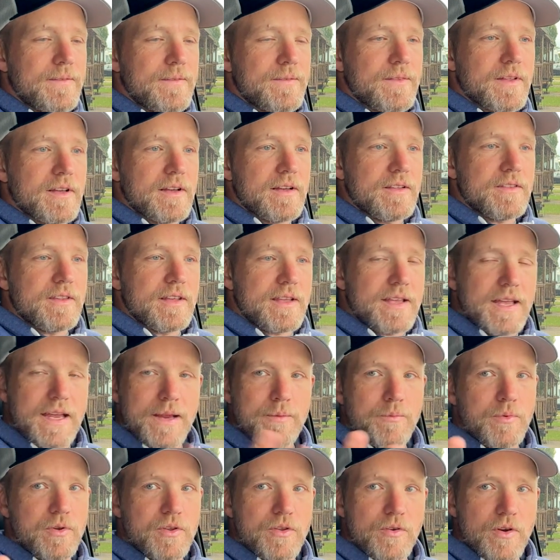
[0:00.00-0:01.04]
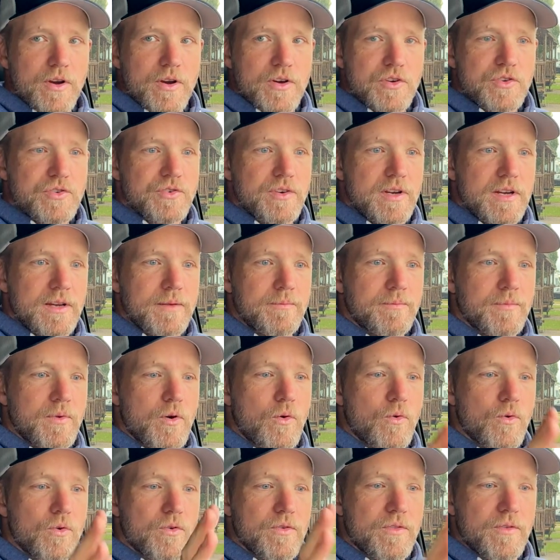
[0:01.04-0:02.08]
that came with your Airstream,
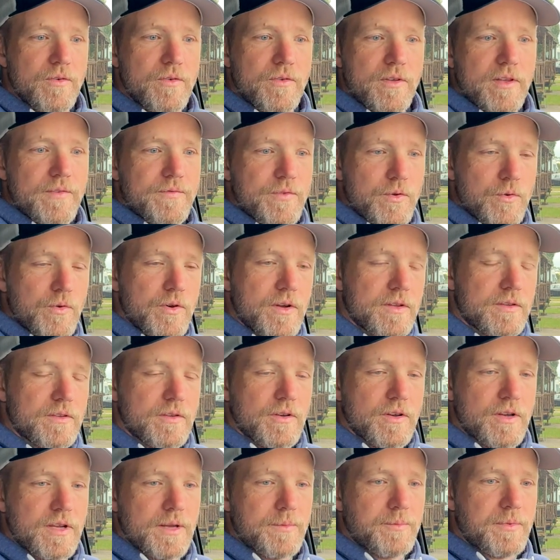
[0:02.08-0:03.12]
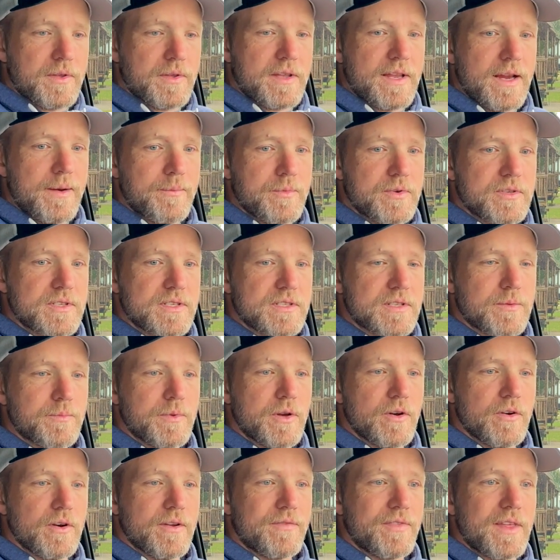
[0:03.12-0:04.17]
or if you hook up the camera system
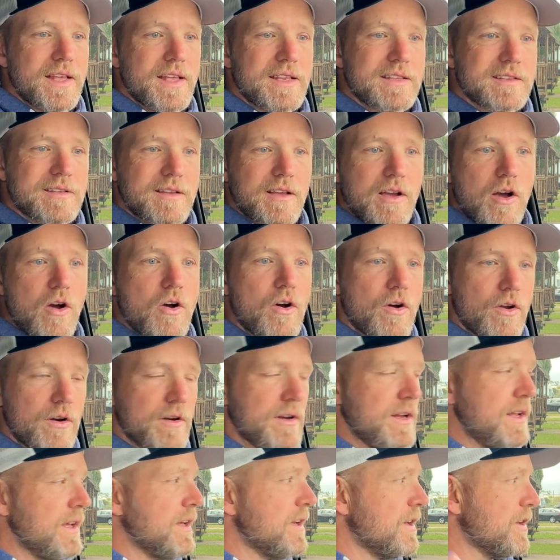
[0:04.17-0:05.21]
here, if that's gone,